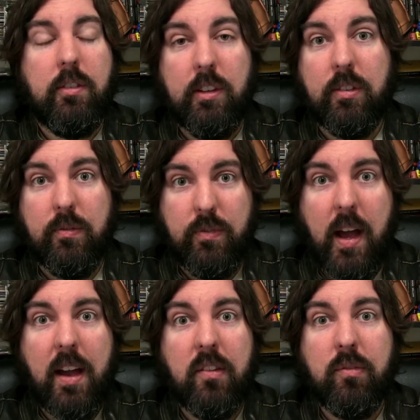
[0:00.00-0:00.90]
season
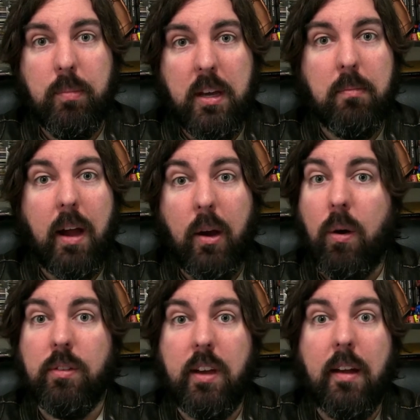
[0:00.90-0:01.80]
5 being my
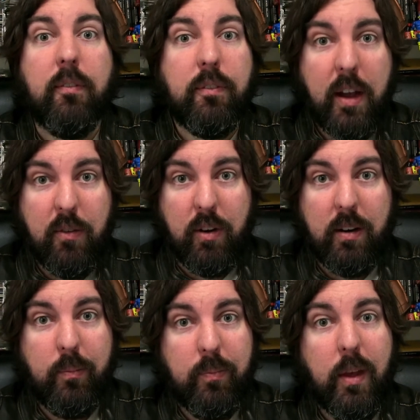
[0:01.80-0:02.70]
all-time
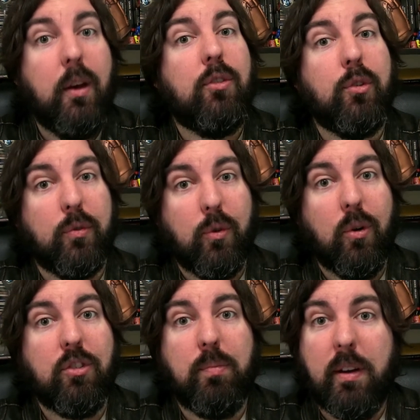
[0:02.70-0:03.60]
favorite. So of
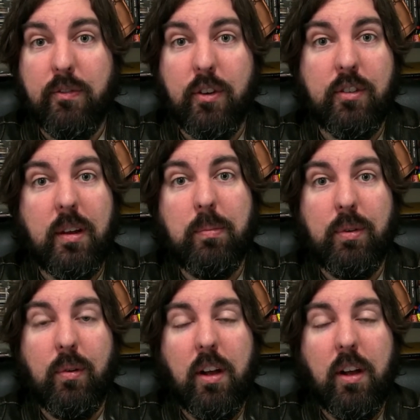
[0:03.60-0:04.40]
course, my first episode